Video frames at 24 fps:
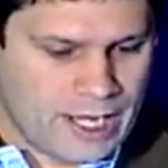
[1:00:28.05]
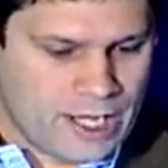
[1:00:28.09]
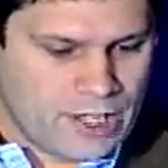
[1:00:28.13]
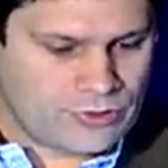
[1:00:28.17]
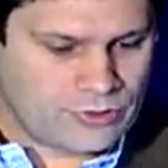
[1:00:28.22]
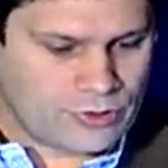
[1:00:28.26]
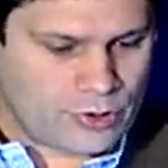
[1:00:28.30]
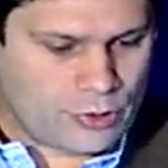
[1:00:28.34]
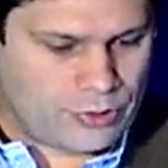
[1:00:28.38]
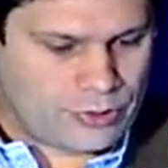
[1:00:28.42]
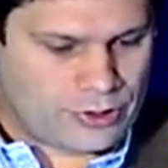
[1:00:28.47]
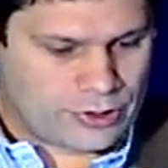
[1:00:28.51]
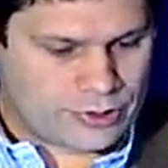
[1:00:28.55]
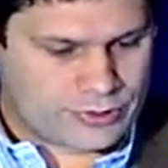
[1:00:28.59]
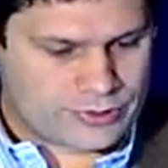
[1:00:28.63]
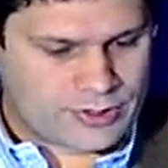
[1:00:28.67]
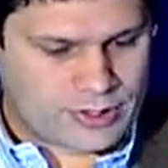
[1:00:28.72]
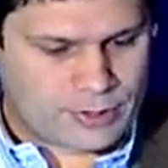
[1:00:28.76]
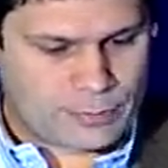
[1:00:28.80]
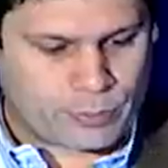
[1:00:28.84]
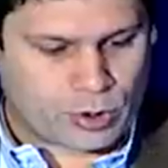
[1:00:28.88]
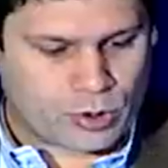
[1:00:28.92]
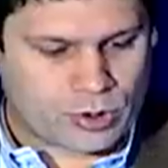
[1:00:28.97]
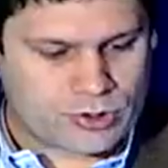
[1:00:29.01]
So there's
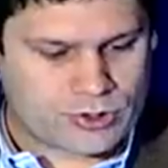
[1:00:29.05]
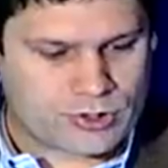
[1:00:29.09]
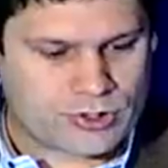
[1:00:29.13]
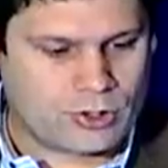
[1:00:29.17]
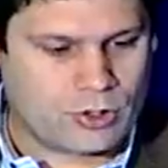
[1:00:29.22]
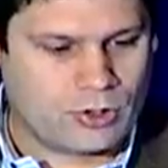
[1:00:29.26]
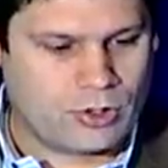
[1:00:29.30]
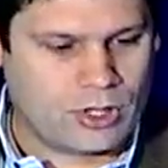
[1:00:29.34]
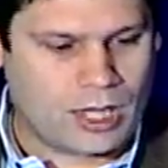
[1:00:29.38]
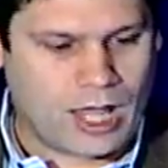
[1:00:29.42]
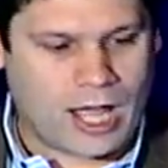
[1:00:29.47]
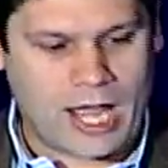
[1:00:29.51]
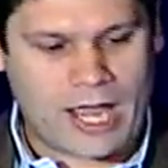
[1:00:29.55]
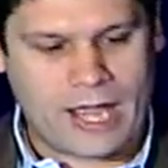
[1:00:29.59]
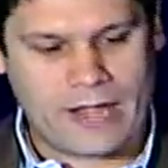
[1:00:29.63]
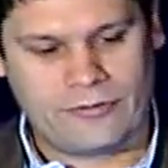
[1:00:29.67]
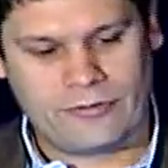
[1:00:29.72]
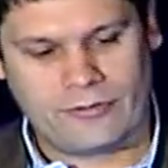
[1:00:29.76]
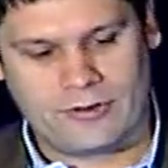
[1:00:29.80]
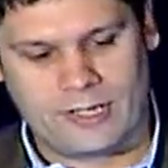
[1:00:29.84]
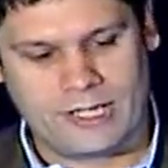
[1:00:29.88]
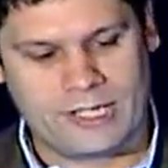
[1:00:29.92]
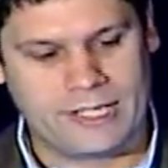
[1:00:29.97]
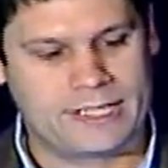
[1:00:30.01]
the personal
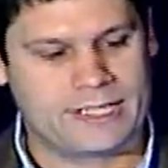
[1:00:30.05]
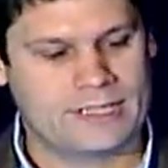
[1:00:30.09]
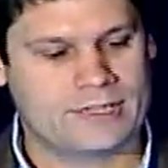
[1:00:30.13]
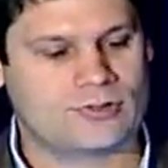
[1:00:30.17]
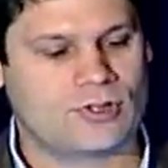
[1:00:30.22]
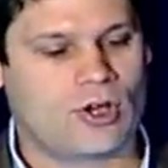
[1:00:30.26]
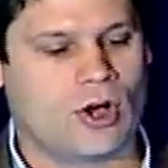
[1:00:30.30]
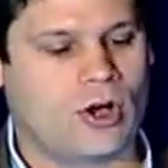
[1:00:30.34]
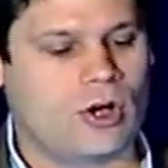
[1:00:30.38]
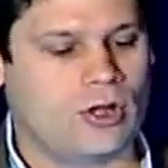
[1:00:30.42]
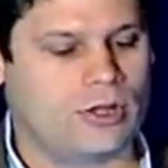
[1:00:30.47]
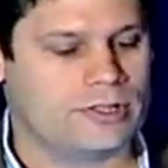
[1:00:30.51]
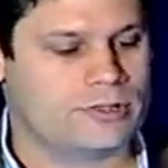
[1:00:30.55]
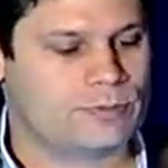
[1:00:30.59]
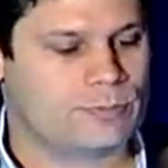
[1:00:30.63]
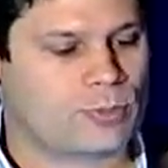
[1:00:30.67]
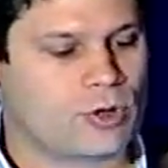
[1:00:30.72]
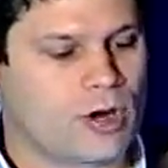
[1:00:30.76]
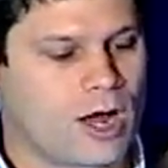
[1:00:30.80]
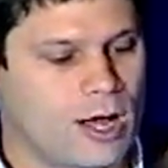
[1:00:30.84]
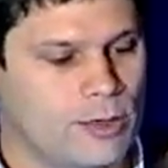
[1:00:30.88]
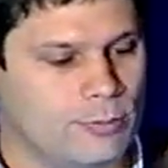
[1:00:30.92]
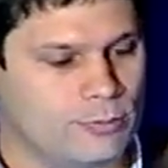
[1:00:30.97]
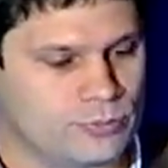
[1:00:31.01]
life and his all his
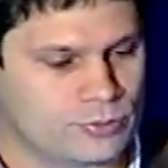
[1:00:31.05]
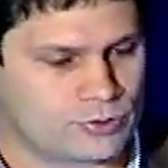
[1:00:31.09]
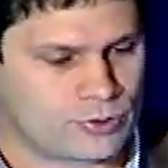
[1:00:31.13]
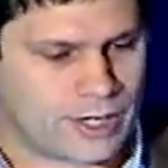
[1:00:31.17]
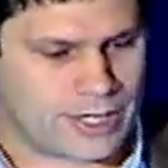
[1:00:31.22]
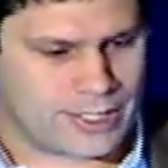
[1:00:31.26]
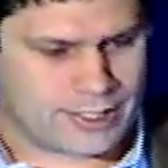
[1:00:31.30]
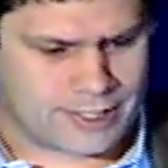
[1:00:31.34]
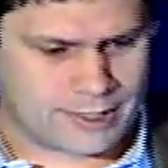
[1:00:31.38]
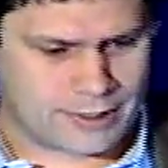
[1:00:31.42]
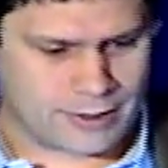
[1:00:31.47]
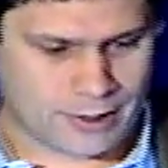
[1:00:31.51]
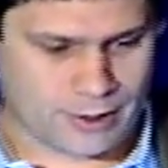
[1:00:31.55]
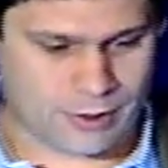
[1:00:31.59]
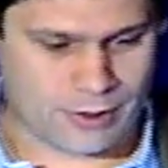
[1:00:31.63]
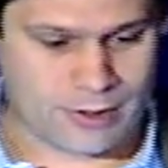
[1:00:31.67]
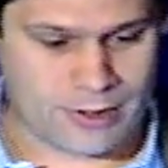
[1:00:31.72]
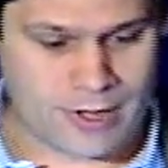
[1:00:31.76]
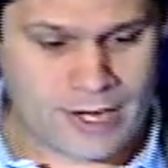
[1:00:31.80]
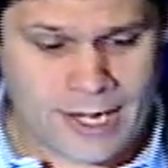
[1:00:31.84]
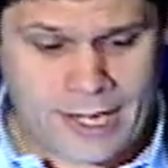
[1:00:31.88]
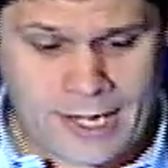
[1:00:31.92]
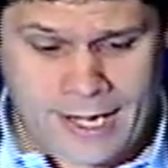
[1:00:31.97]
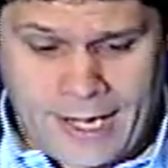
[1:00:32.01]
problems right here.